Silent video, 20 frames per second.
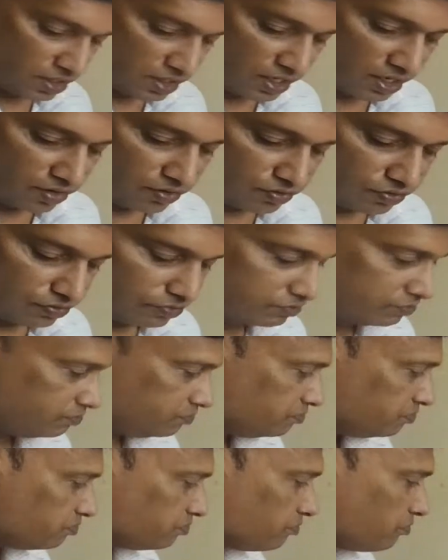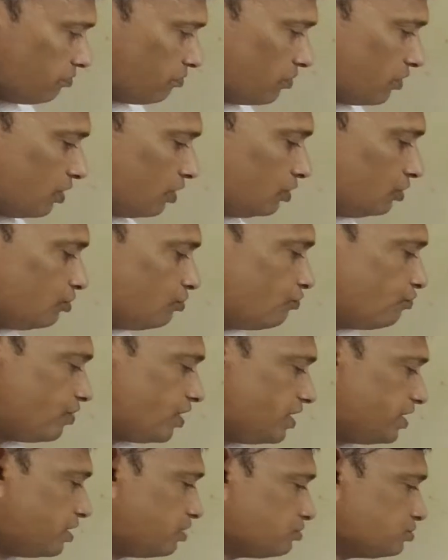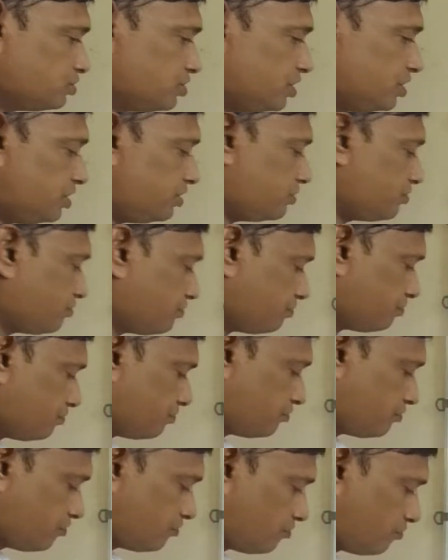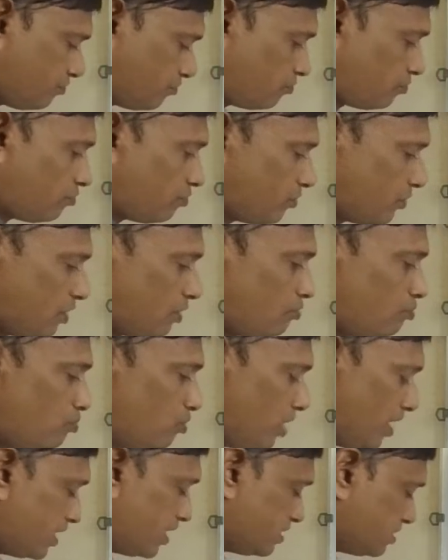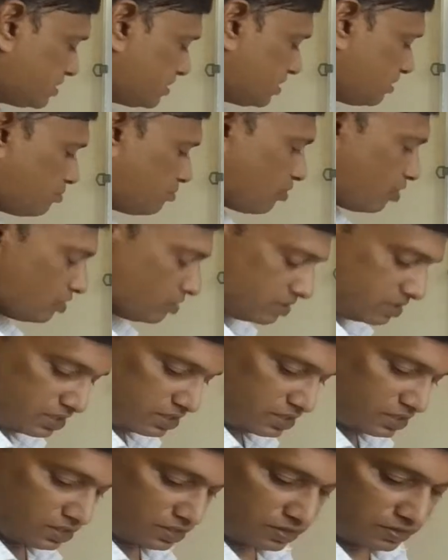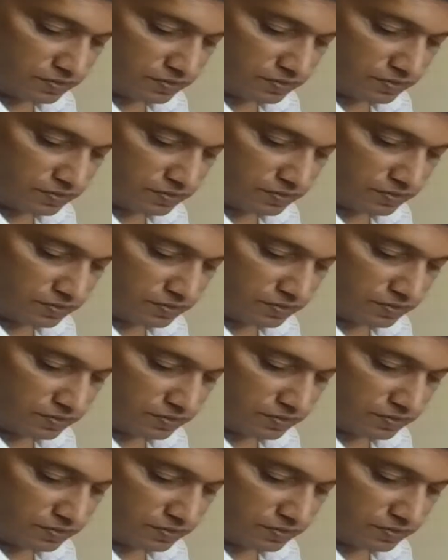Now, to find out the Mulliken symbols,